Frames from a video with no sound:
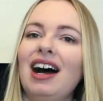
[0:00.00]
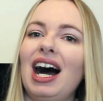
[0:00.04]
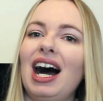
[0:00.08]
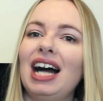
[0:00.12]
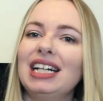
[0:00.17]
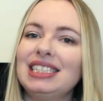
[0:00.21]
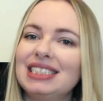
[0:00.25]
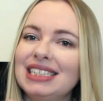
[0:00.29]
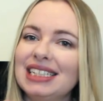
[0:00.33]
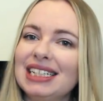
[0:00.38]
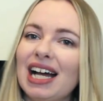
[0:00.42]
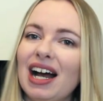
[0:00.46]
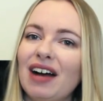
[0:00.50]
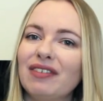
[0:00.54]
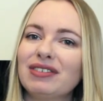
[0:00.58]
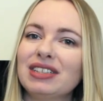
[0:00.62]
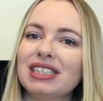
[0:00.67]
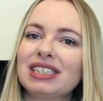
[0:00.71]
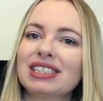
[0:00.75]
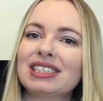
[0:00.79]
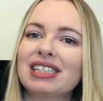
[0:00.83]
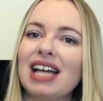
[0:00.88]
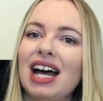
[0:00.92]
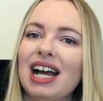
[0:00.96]
I did have
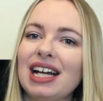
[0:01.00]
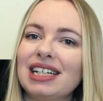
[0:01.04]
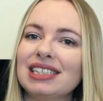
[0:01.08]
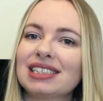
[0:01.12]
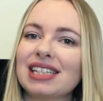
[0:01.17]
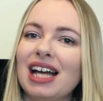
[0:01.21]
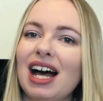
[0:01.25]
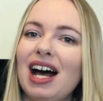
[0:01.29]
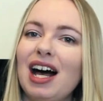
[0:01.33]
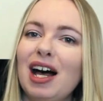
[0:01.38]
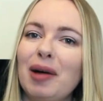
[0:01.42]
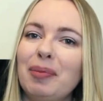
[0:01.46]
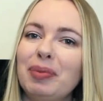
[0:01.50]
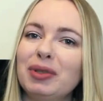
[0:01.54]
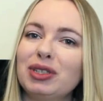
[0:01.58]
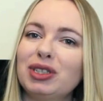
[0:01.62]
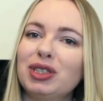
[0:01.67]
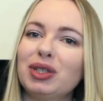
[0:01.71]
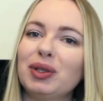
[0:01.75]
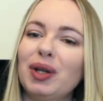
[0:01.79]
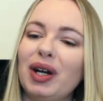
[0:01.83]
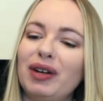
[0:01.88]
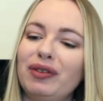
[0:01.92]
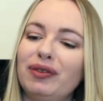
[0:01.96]
to size up
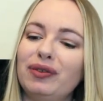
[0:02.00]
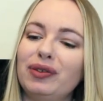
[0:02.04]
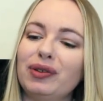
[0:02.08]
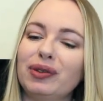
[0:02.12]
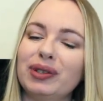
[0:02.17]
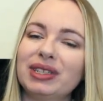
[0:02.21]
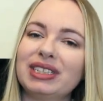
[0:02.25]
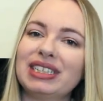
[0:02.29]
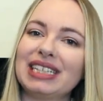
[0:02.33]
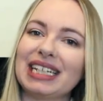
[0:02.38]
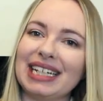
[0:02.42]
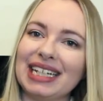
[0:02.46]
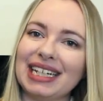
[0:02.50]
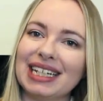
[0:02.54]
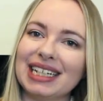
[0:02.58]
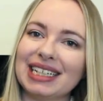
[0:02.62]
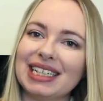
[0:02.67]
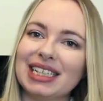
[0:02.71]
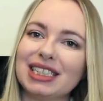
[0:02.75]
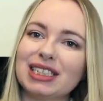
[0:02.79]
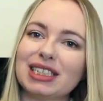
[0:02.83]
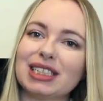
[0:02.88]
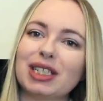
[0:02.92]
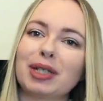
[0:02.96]
to a
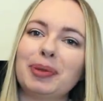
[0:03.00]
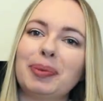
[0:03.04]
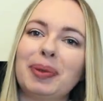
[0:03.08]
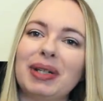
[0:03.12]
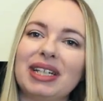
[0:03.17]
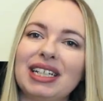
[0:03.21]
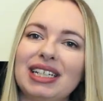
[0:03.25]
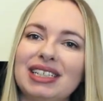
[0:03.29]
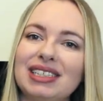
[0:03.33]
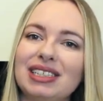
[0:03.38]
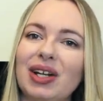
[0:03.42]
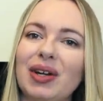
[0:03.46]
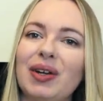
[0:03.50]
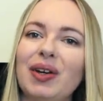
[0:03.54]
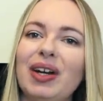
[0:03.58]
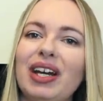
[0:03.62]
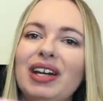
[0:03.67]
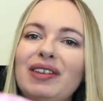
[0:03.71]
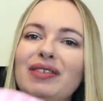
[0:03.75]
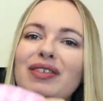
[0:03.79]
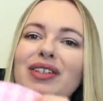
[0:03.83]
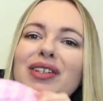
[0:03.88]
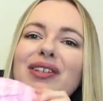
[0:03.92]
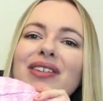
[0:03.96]
14, so please note
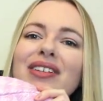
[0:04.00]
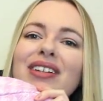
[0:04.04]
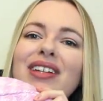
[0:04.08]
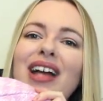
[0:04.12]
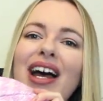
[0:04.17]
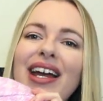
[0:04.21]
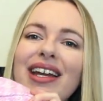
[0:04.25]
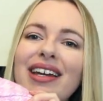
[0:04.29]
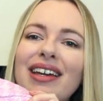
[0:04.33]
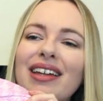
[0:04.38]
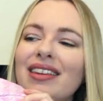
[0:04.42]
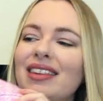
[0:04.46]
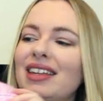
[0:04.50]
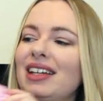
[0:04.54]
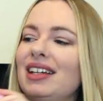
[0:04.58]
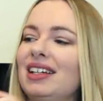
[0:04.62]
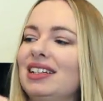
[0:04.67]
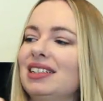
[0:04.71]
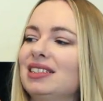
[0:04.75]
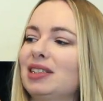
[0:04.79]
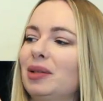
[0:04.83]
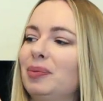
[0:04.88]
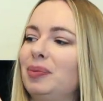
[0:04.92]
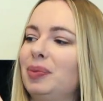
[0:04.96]
if you like
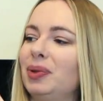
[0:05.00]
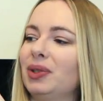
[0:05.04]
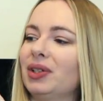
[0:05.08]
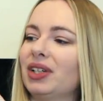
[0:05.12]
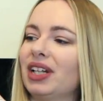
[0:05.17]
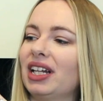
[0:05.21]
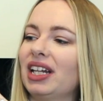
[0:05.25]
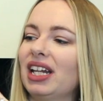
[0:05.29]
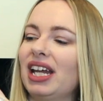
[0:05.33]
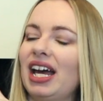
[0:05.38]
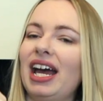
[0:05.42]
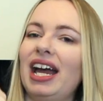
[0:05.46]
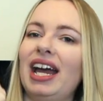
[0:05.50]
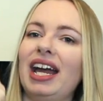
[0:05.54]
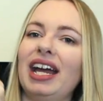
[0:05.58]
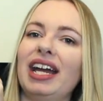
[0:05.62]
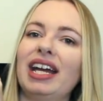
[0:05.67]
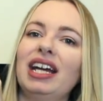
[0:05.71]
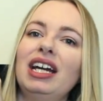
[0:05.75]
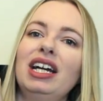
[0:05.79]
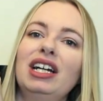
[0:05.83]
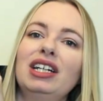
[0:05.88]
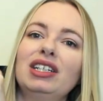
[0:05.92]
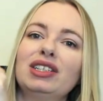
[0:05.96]
these
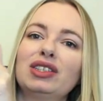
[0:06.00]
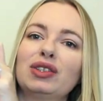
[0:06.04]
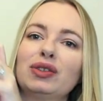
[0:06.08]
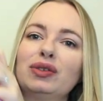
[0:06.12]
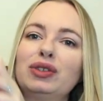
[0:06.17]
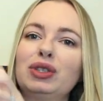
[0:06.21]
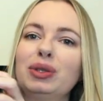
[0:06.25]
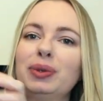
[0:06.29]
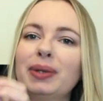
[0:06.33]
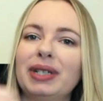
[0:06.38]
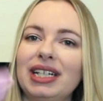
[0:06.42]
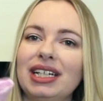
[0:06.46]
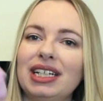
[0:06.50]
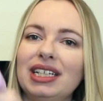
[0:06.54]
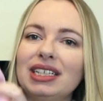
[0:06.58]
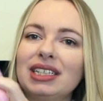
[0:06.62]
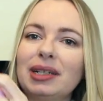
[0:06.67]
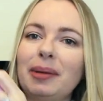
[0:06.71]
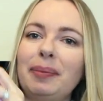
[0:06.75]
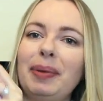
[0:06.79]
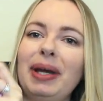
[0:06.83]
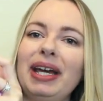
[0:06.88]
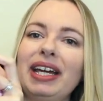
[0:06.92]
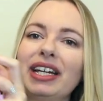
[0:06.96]
boucle sort of
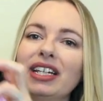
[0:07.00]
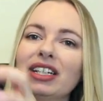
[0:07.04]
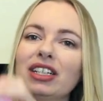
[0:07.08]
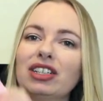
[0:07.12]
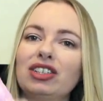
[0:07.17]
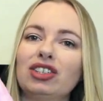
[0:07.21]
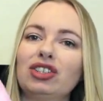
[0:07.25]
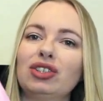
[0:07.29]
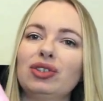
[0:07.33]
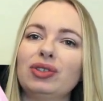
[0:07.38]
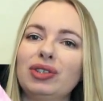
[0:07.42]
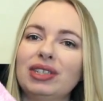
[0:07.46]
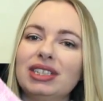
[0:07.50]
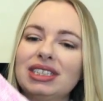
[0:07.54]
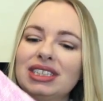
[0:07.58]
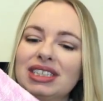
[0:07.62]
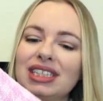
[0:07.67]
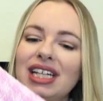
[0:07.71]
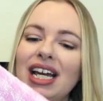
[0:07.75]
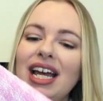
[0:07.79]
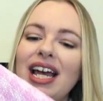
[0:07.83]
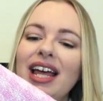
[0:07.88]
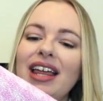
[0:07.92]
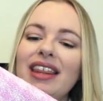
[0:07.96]
tweed pink
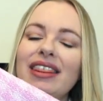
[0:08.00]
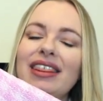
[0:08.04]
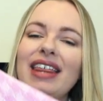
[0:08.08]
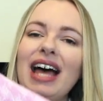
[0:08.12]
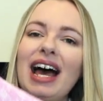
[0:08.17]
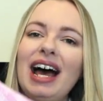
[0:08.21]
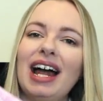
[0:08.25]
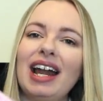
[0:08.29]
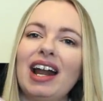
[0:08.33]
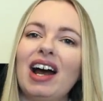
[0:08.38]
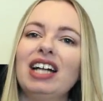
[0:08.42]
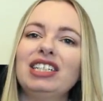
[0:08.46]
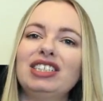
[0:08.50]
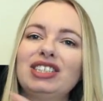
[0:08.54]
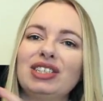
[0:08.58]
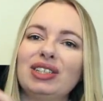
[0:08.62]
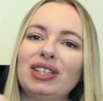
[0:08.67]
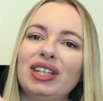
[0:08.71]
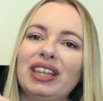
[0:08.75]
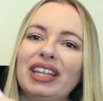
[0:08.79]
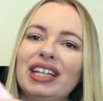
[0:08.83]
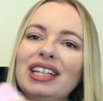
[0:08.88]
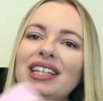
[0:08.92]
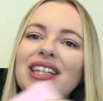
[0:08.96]
shorts, that I
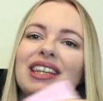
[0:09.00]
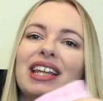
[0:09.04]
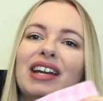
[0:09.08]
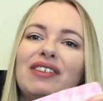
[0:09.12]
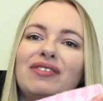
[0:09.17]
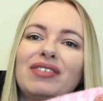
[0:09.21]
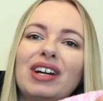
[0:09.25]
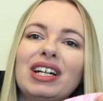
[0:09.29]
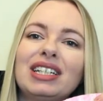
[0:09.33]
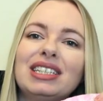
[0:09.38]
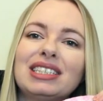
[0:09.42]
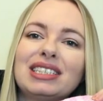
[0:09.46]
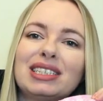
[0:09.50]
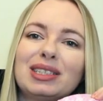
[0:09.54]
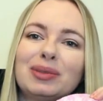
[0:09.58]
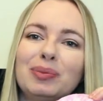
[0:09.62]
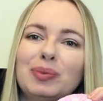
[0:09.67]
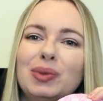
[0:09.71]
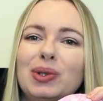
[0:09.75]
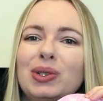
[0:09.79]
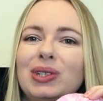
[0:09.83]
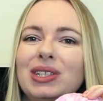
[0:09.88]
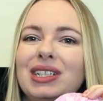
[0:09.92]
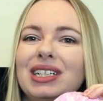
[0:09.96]
do think they run
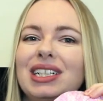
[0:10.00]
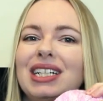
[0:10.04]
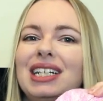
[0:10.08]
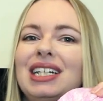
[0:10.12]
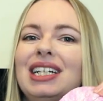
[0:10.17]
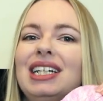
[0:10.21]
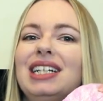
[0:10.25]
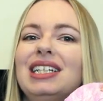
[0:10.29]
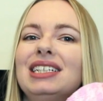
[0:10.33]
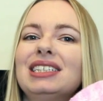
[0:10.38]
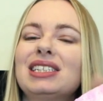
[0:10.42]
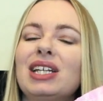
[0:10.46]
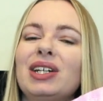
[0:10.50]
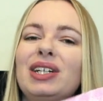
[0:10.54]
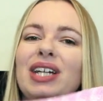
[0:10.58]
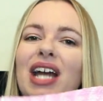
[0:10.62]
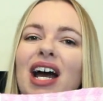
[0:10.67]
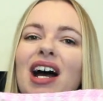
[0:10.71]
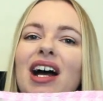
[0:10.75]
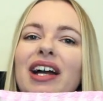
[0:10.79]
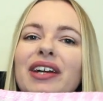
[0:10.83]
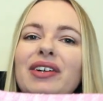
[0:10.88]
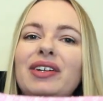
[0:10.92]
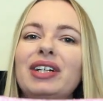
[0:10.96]
small. So
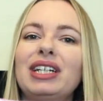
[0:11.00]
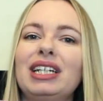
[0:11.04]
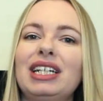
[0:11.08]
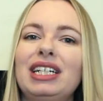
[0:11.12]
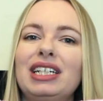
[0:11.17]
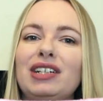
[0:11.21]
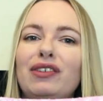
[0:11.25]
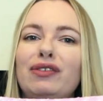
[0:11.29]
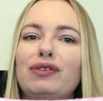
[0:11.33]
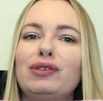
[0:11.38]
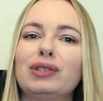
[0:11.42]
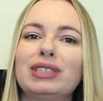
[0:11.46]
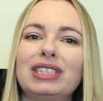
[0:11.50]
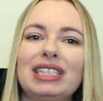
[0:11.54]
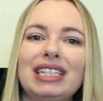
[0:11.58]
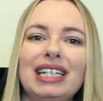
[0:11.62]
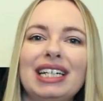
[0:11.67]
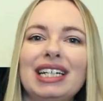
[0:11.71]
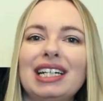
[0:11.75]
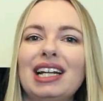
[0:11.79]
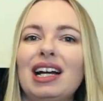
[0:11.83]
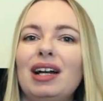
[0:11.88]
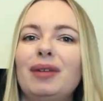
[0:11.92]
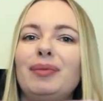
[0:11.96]
yeah, I got it in a
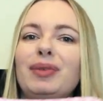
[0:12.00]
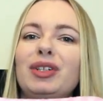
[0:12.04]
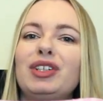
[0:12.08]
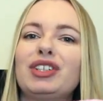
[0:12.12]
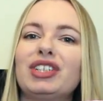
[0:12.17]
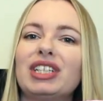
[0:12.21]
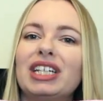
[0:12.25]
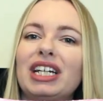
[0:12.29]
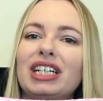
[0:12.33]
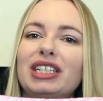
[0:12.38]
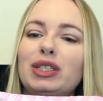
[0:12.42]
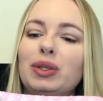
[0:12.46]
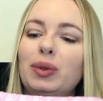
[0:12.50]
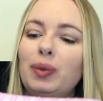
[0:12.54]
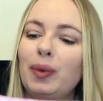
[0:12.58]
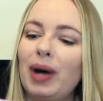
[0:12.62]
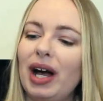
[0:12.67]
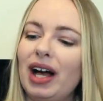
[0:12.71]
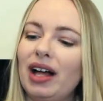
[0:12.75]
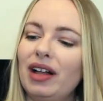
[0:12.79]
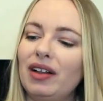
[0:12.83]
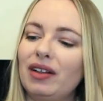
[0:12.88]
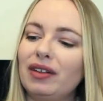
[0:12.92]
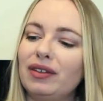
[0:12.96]
14, I'm usually a
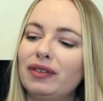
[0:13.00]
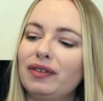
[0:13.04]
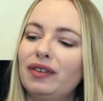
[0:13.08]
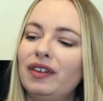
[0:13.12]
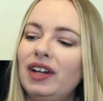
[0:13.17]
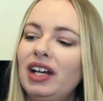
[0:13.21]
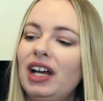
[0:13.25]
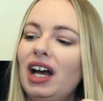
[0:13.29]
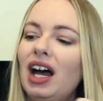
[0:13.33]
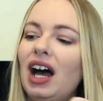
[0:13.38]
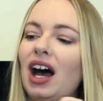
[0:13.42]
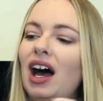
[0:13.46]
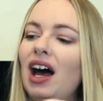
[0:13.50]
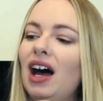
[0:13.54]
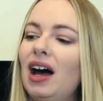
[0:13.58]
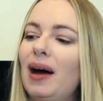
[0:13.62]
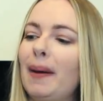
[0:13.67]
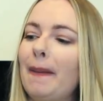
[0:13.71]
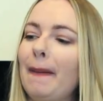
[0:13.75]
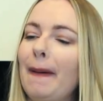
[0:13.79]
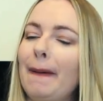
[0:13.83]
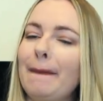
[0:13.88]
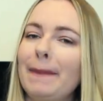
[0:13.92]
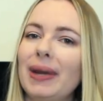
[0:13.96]
12,
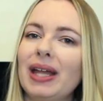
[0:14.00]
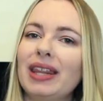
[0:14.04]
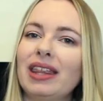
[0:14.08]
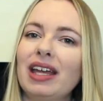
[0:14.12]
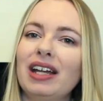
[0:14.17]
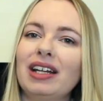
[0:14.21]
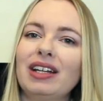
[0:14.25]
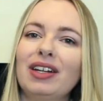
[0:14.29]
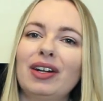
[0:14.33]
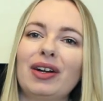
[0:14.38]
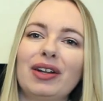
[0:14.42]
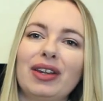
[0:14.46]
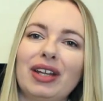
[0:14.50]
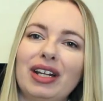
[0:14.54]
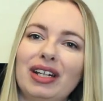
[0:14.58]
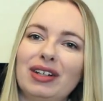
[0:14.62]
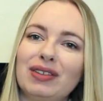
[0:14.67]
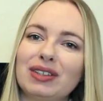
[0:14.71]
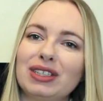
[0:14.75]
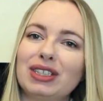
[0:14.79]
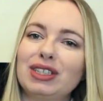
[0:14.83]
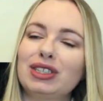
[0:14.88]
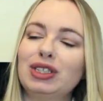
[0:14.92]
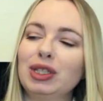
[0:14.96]
but they, you know, they're
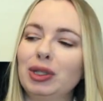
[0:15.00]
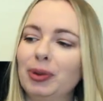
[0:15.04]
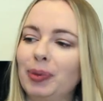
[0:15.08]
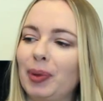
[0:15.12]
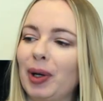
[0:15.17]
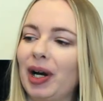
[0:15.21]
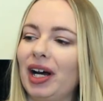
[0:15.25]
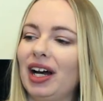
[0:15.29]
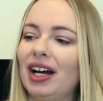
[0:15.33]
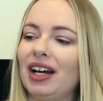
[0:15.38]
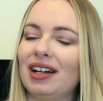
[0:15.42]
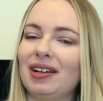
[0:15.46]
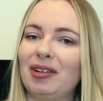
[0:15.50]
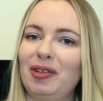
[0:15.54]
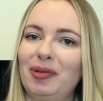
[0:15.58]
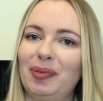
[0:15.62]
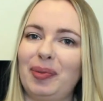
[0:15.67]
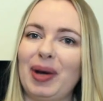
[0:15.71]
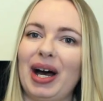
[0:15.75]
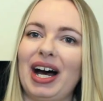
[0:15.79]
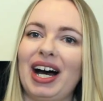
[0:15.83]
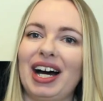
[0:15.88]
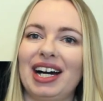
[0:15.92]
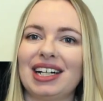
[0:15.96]
not super
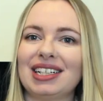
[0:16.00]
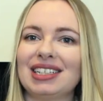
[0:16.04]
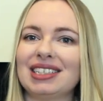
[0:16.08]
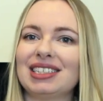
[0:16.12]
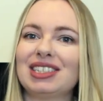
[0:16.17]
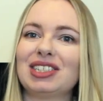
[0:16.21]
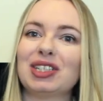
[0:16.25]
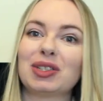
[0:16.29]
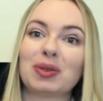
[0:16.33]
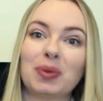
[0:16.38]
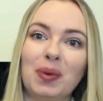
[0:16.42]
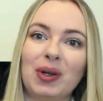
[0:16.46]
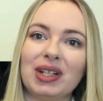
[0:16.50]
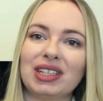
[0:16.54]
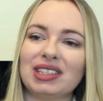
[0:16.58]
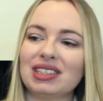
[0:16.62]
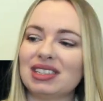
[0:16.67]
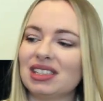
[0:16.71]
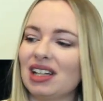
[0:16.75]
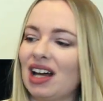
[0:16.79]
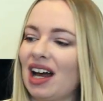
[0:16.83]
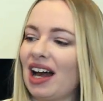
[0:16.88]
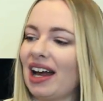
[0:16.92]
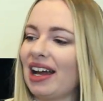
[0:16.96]
bad, it's just one
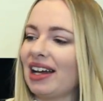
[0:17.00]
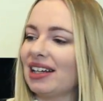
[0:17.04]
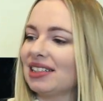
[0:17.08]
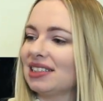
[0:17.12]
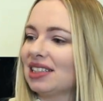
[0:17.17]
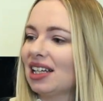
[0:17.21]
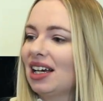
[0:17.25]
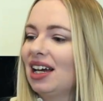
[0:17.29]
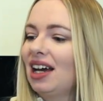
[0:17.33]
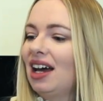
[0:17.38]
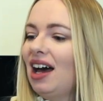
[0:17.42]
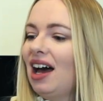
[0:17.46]
size.